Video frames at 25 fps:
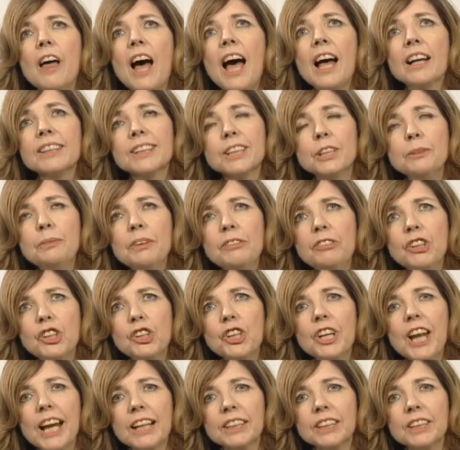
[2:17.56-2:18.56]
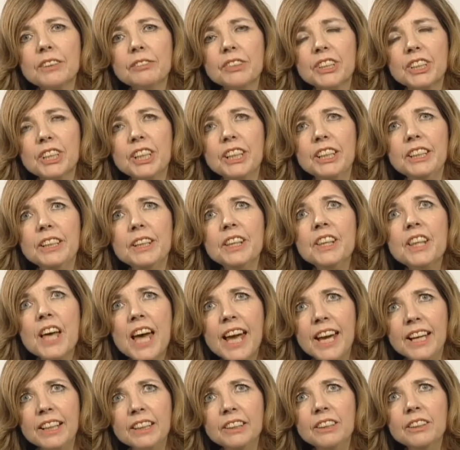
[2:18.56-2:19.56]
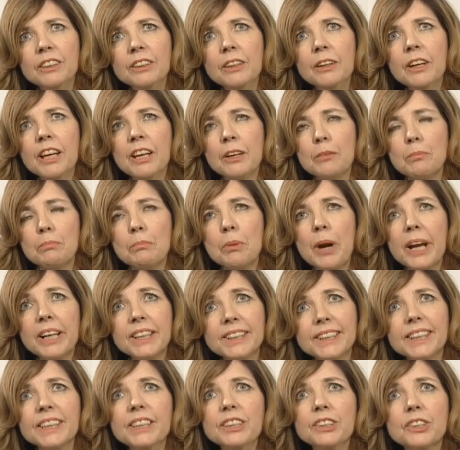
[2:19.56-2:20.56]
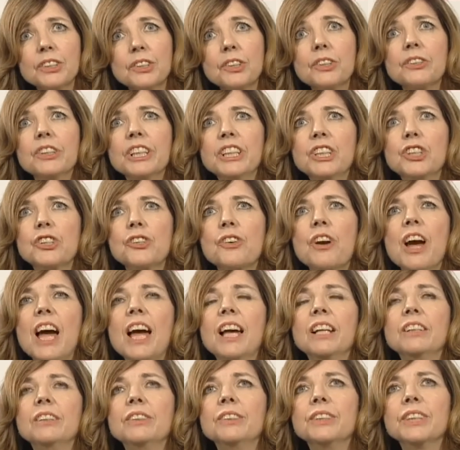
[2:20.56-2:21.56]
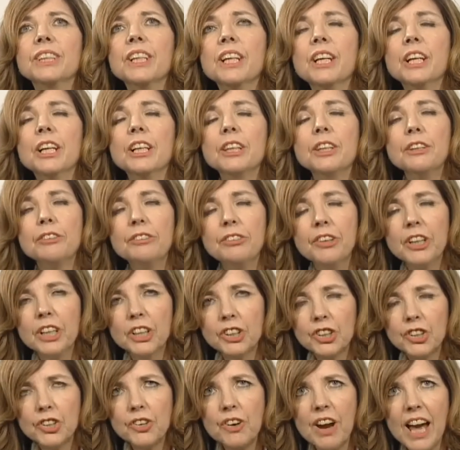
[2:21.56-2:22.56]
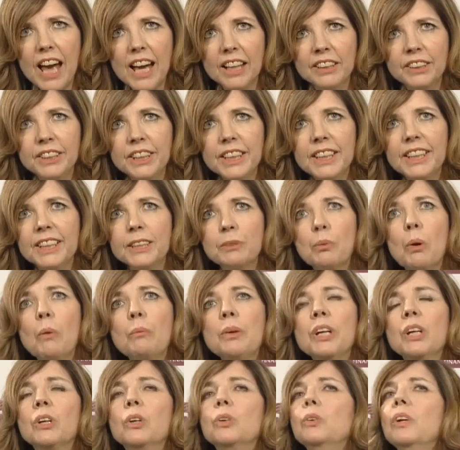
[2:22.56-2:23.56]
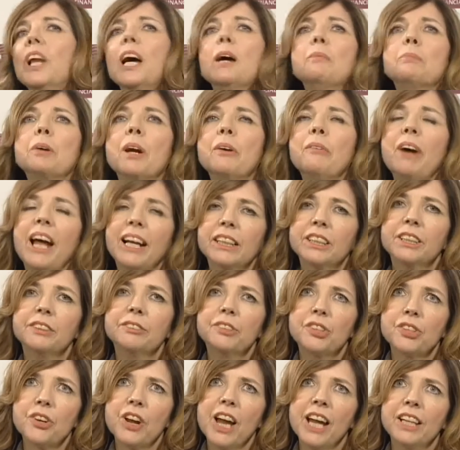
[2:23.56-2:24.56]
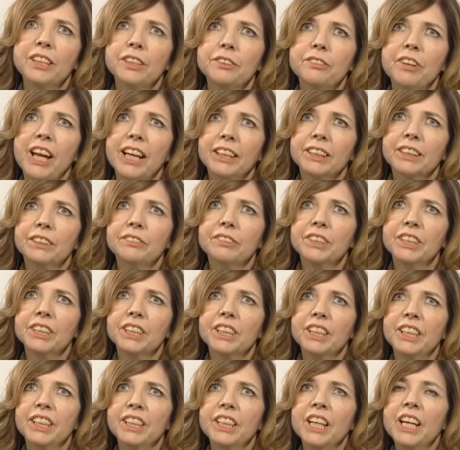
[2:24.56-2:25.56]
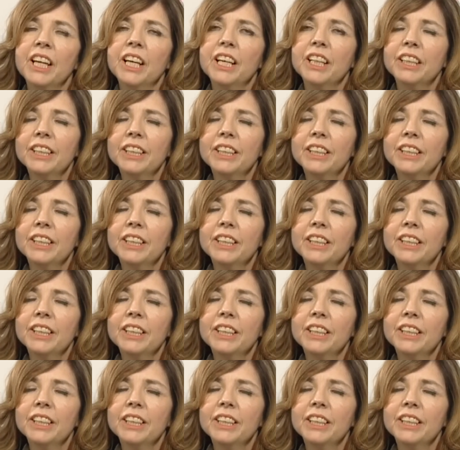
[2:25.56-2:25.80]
Our supervision activity then breaks into 3 strands. The first strand is what we call our proactive strand of activity.